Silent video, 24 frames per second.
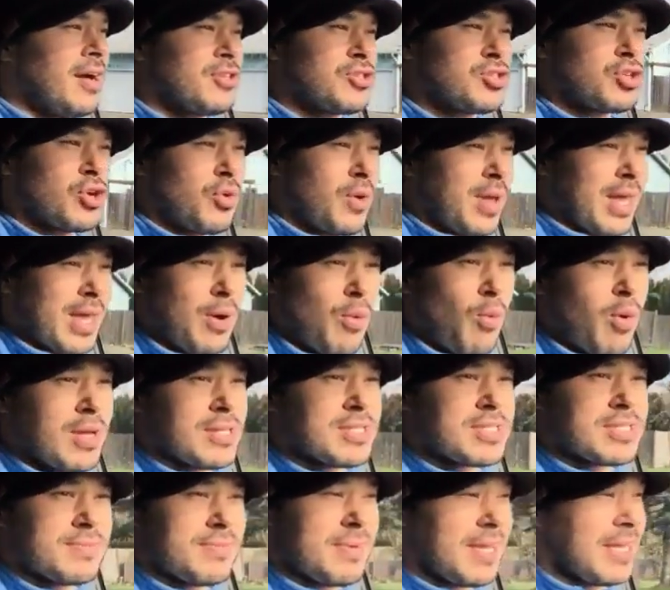So it
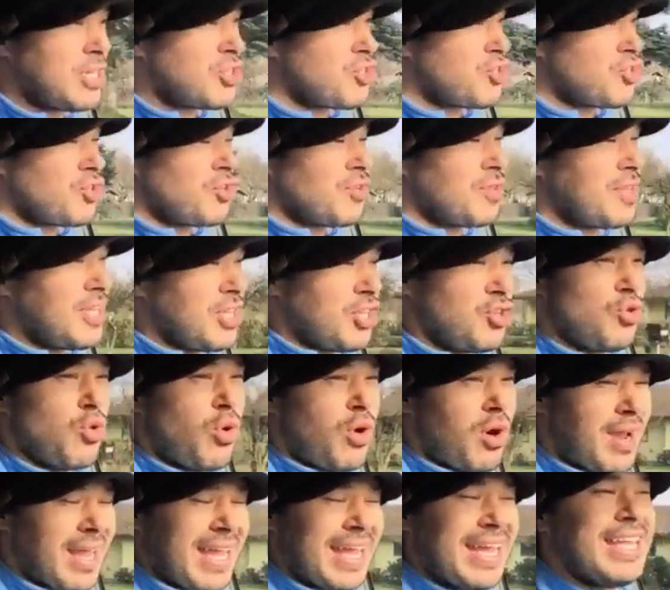wants to make sure that you
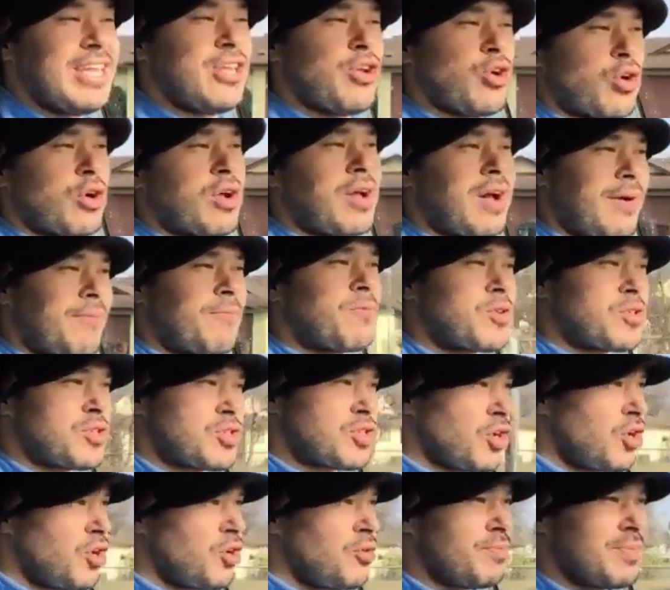are in your comfort
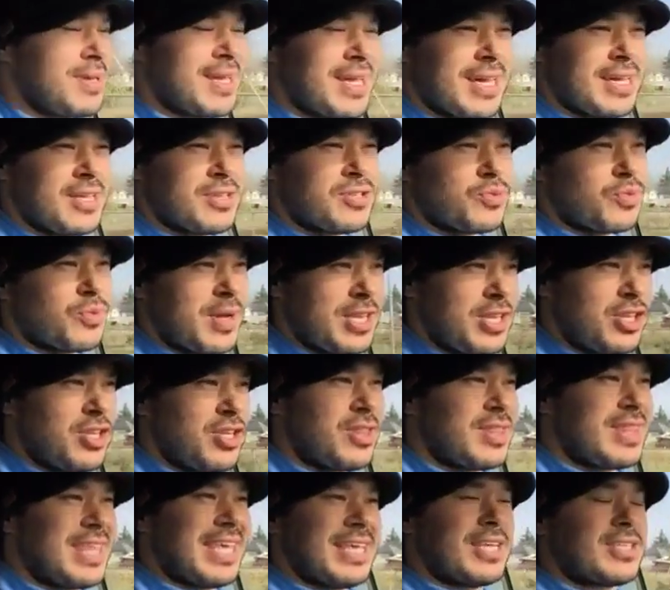zone, because
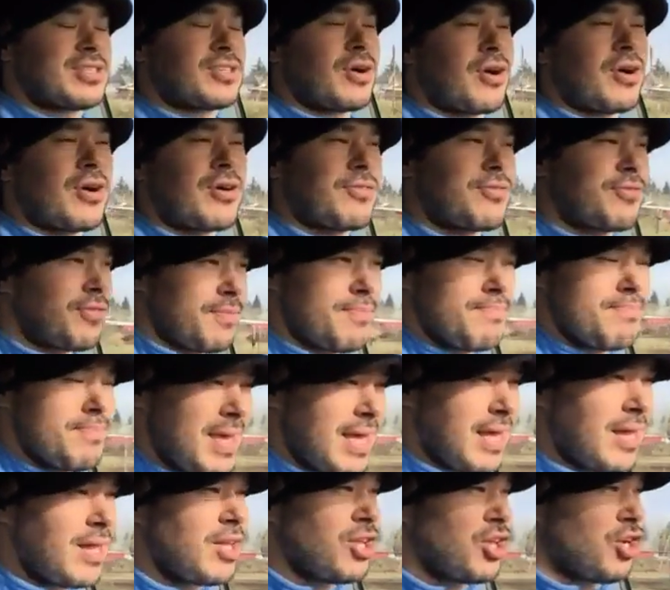when things are
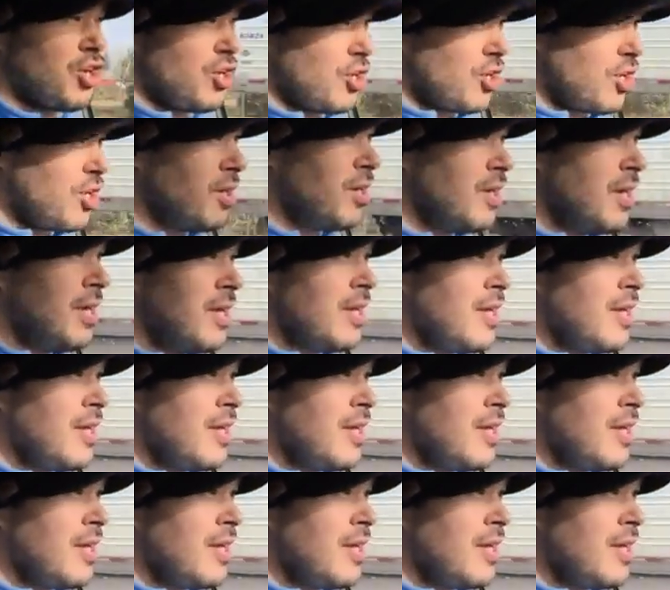familiar,